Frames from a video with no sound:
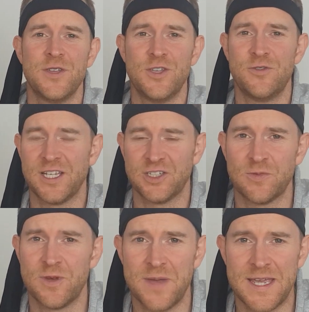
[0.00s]
you think
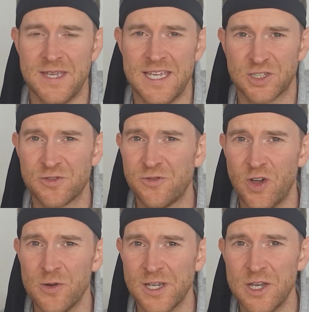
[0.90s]
someone maybe is
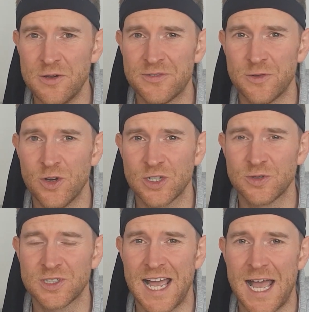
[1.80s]
following you if the
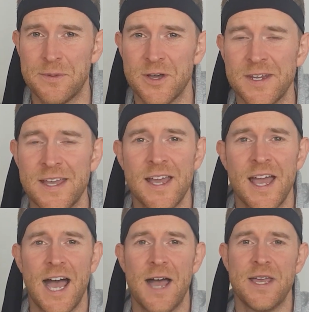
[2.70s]
worst was to happen.
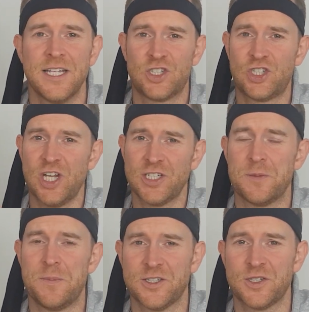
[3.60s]
It's just
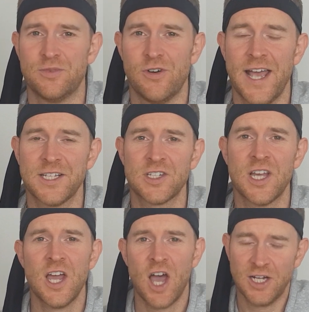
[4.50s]
a button press.
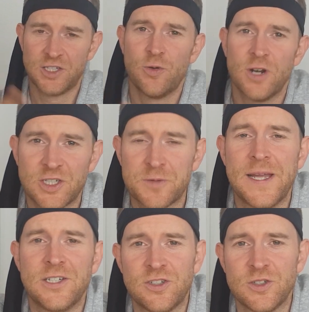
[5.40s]
I do want to just
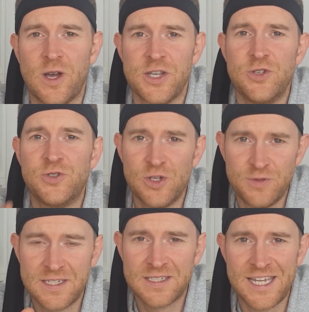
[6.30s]
mention as well, you do
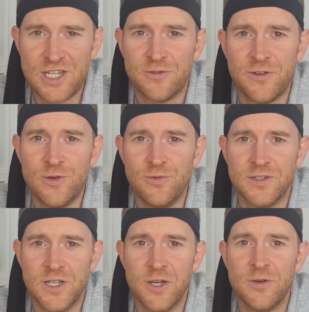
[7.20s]
need to take your phone
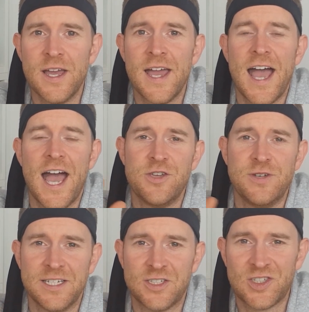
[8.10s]
with you. You
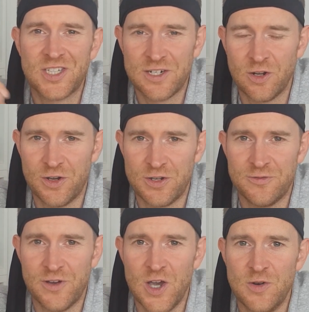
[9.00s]
need a signal on your
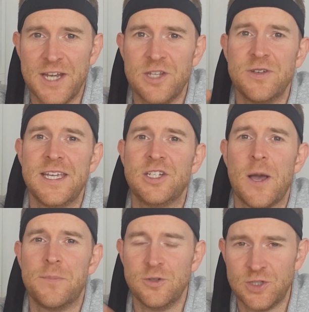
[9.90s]
phone, and you need
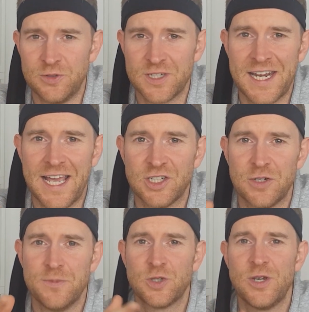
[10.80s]
a Bluetooth
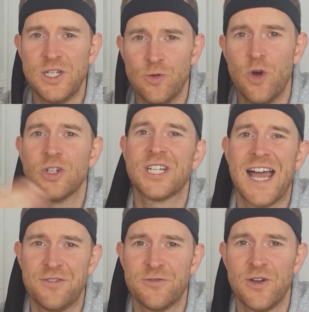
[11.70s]
connection between your watch
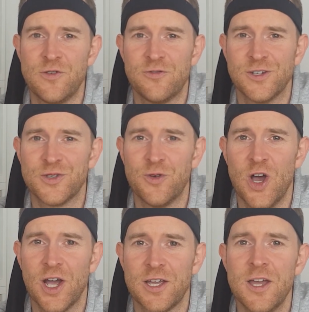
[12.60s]
and the phone for it to
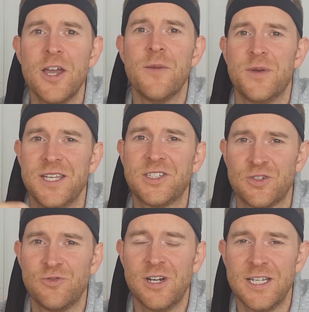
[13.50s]
work. But this
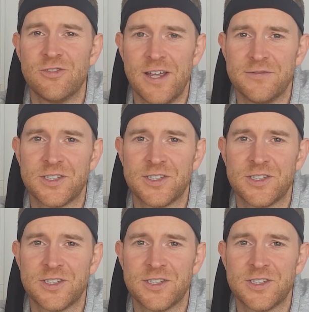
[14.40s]
is a really great